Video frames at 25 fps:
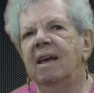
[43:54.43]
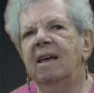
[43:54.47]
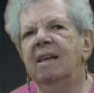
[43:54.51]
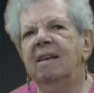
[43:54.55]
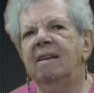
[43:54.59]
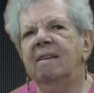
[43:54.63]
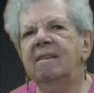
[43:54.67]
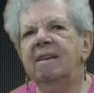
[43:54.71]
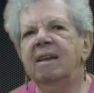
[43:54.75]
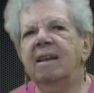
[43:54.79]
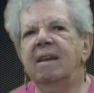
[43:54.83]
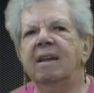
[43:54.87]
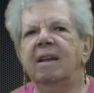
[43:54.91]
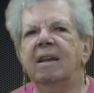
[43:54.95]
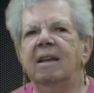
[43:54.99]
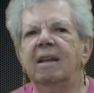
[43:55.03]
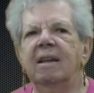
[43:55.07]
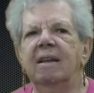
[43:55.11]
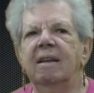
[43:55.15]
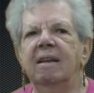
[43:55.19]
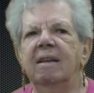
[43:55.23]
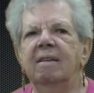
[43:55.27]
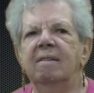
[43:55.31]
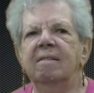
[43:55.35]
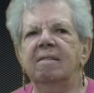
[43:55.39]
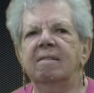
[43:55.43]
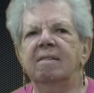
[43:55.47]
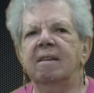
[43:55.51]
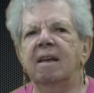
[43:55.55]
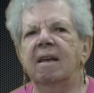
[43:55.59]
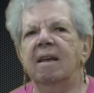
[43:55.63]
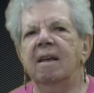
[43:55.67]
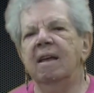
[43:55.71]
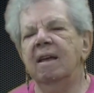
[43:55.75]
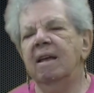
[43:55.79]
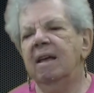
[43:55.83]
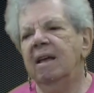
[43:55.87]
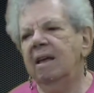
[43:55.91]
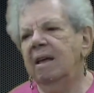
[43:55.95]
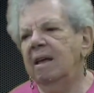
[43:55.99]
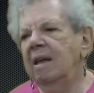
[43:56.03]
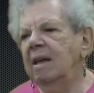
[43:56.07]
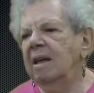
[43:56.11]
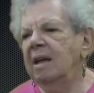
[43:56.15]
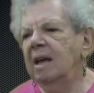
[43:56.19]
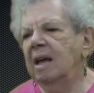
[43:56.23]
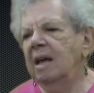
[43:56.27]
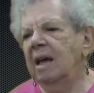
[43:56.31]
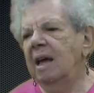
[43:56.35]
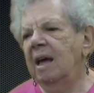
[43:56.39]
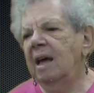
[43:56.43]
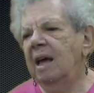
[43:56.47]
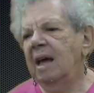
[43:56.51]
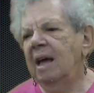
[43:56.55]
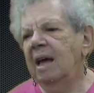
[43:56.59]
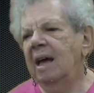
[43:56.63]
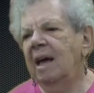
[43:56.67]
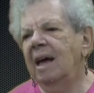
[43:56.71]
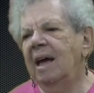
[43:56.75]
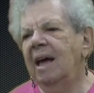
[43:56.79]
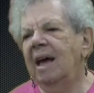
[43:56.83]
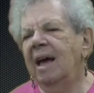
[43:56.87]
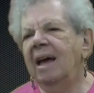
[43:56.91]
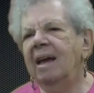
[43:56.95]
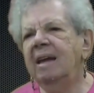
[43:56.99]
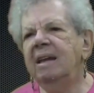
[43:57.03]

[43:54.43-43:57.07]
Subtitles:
said, "Liz, I